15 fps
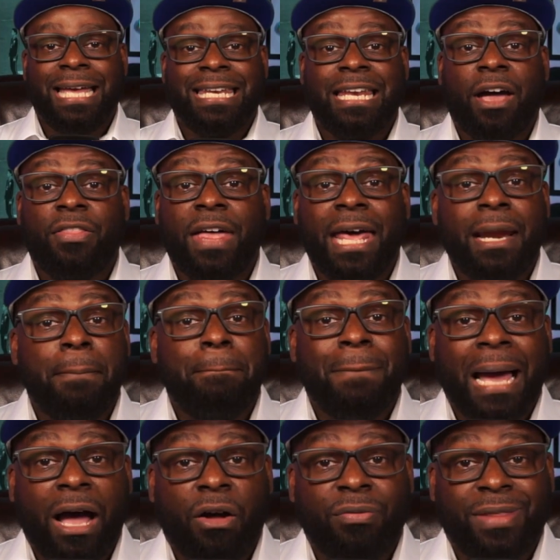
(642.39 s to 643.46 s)
Now, that
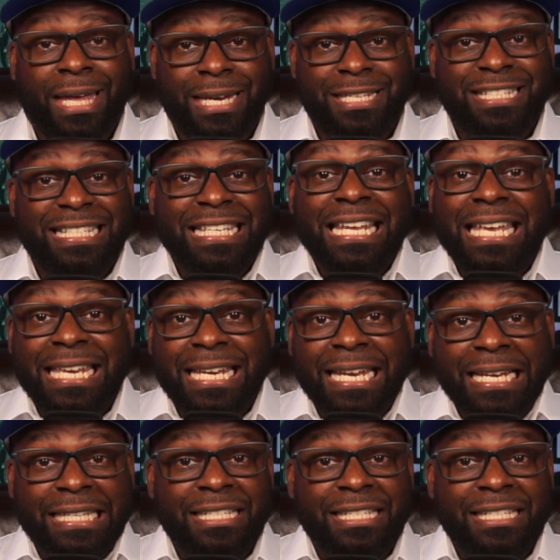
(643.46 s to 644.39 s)
amount that is needed